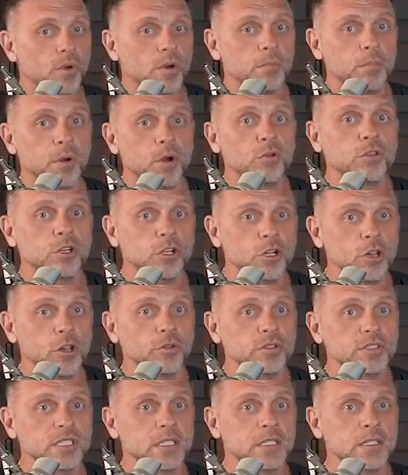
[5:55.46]
We're both
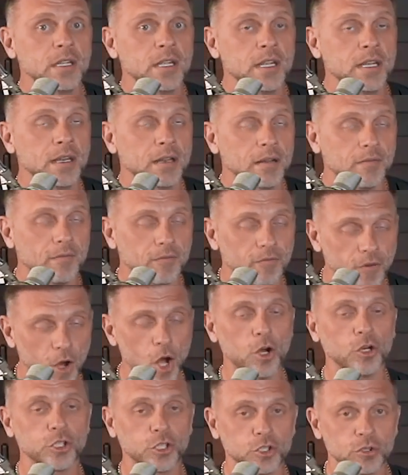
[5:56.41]
closing
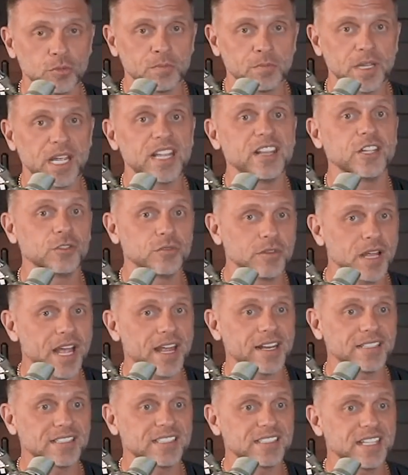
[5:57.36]
volume in the
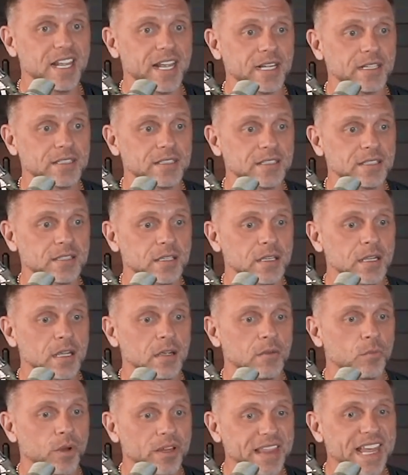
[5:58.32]
United States
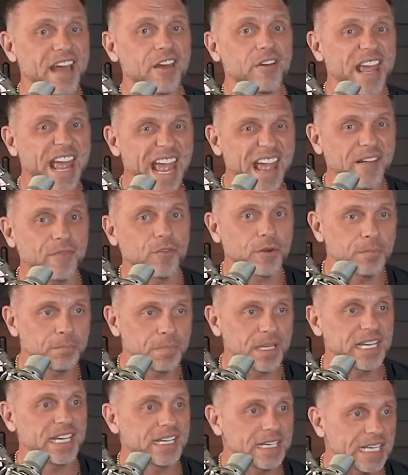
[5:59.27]
without ever
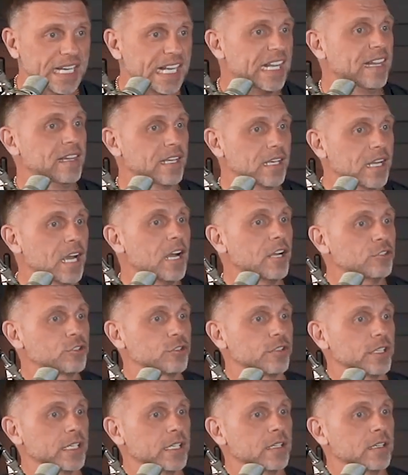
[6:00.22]
being in the
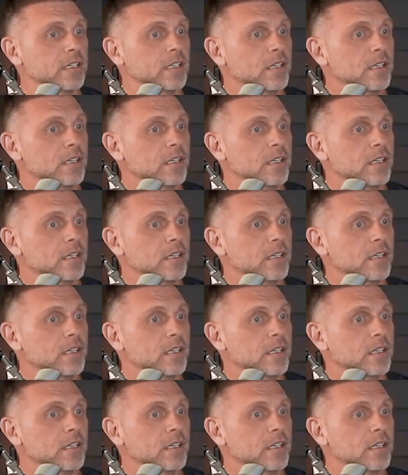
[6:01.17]
country.